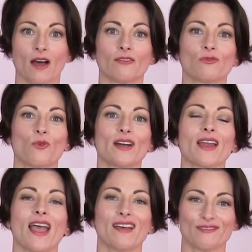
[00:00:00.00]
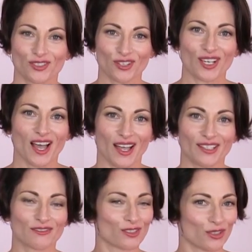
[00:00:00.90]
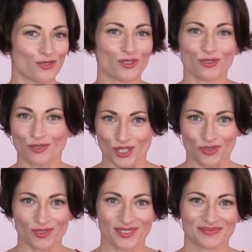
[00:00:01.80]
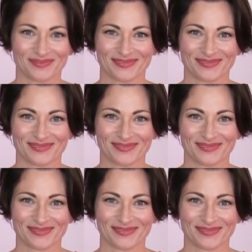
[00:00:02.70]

of whatever kind of glue you use.